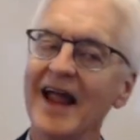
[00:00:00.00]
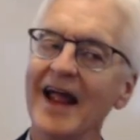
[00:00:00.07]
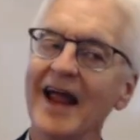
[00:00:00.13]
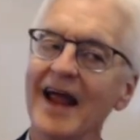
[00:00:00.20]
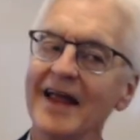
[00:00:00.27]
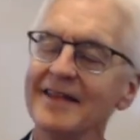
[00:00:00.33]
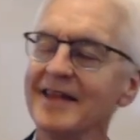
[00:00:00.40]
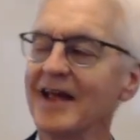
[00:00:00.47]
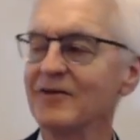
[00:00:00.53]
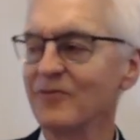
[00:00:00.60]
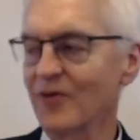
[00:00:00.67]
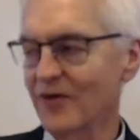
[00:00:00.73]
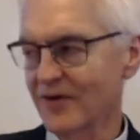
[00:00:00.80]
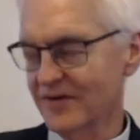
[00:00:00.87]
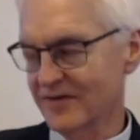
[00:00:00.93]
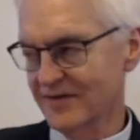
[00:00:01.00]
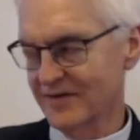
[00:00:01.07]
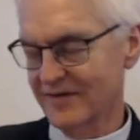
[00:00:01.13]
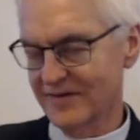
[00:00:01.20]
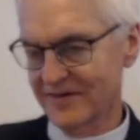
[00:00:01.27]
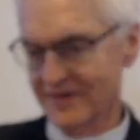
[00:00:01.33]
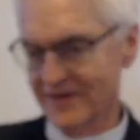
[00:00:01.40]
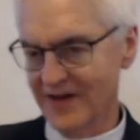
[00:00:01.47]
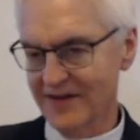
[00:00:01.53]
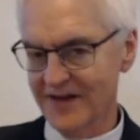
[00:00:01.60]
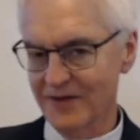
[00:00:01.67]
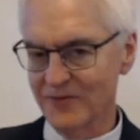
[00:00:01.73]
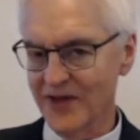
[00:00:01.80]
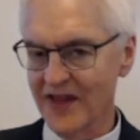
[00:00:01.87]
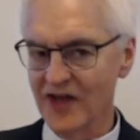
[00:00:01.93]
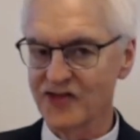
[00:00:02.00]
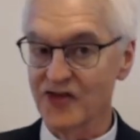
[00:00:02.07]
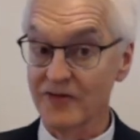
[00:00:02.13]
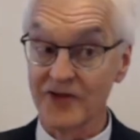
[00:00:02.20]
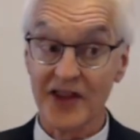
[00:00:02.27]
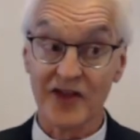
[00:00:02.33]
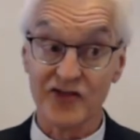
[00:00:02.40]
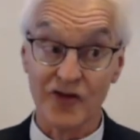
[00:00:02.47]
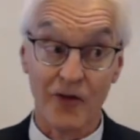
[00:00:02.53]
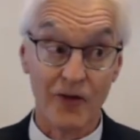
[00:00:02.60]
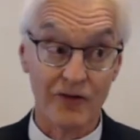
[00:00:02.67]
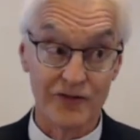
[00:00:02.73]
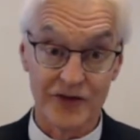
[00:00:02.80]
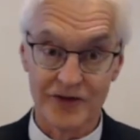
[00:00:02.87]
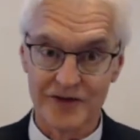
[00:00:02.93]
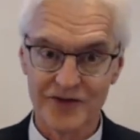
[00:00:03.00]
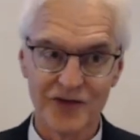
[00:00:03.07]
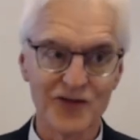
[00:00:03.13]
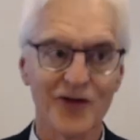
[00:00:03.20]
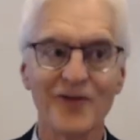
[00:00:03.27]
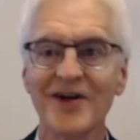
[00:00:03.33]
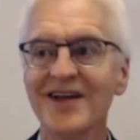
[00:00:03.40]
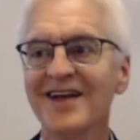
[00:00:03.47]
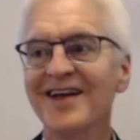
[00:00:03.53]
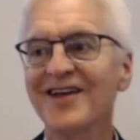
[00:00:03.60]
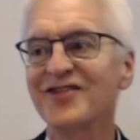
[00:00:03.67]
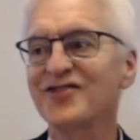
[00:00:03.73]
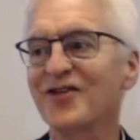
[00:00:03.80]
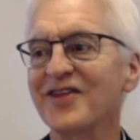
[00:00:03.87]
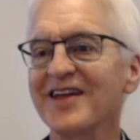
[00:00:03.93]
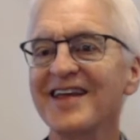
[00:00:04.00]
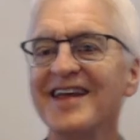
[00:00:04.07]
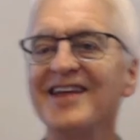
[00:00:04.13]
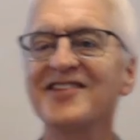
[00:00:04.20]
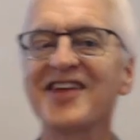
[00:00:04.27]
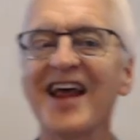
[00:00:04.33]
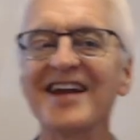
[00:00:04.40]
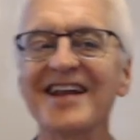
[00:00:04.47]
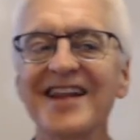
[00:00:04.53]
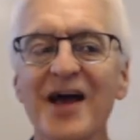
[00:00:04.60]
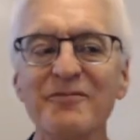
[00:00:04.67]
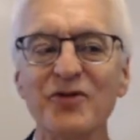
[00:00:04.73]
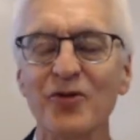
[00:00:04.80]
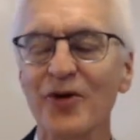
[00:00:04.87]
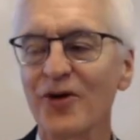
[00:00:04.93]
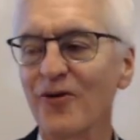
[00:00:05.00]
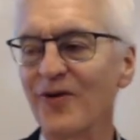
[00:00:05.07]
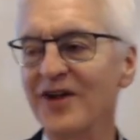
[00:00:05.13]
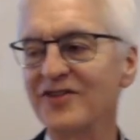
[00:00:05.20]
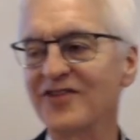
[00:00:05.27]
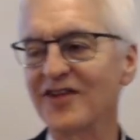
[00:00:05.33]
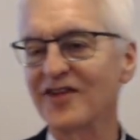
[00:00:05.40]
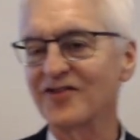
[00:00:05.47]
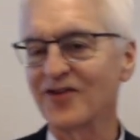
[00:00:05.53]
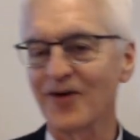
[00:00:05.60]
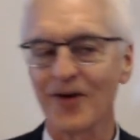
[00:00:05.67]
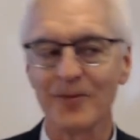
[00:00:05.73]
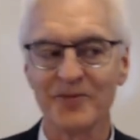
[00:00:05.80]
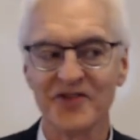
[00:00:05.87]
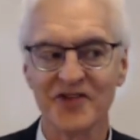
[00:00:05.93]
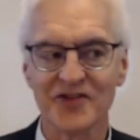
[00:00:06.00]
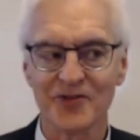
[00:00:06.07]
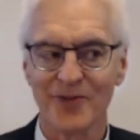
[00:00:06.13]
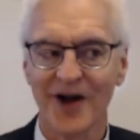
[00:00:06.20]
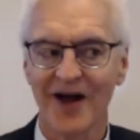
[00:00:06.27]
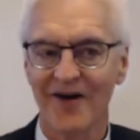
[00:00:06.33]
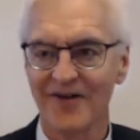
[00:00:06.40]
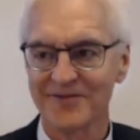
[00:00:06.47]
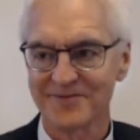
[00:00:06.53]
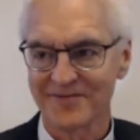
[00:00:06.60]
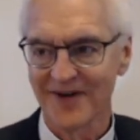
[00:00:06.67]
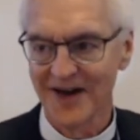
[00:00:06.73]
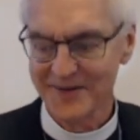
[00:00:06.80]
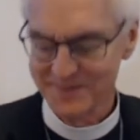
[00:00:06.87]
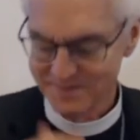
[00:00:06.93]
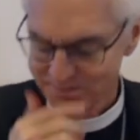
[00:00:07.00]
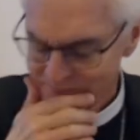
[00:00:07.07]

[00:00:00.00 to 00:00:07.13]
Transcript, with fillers: and then we're, and then when that's over, that's over. So, so that he's getting them to agree to the terms as well, right?